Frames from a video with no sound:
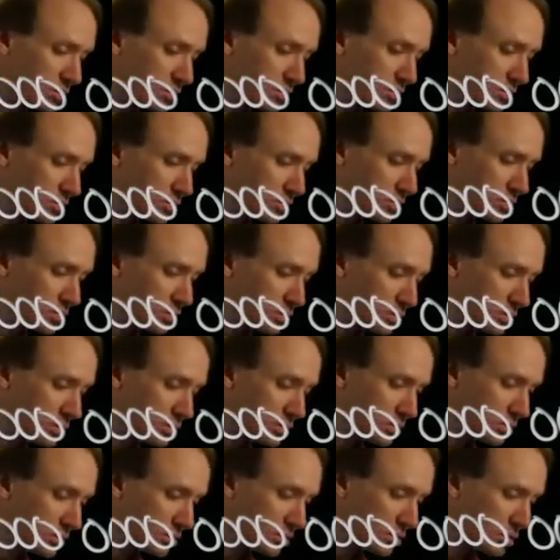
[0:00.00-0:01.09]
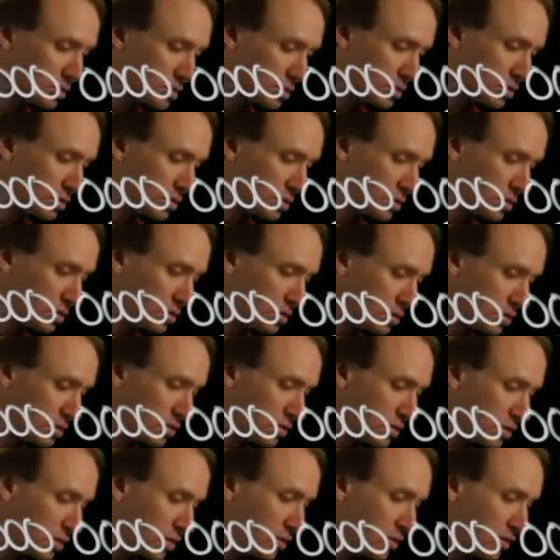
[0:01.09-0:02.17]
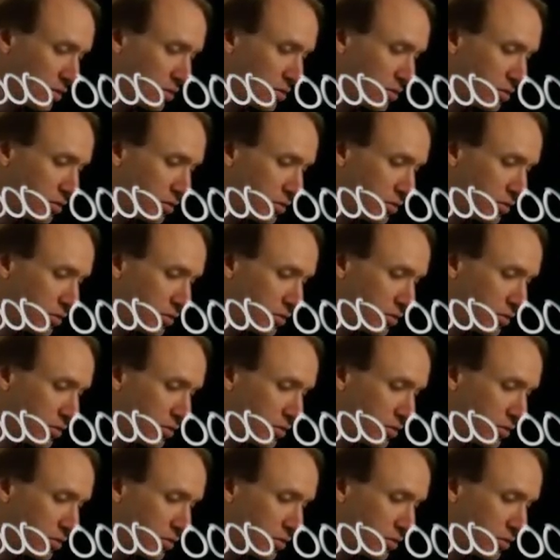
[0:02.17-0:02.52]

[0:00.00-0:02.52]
Nothing is said.